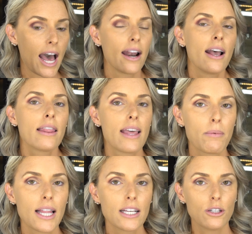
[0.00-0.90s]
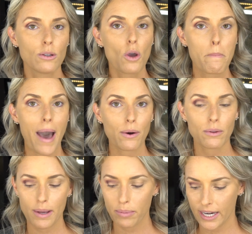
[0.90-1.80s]
that. Then what I like to do is go back
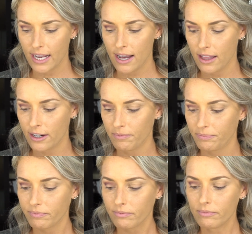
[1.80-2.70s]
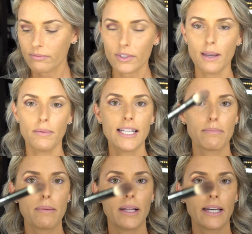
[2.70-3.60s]
with my blending color. I'm going to take
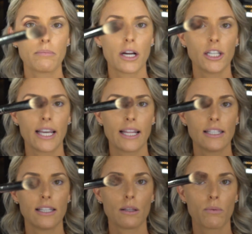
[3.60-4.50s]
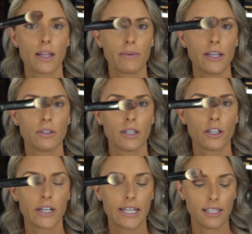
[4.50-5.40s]
my blending brush again. This is the one that we used in the
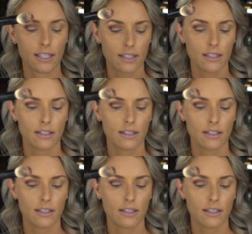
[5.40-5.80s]
crease.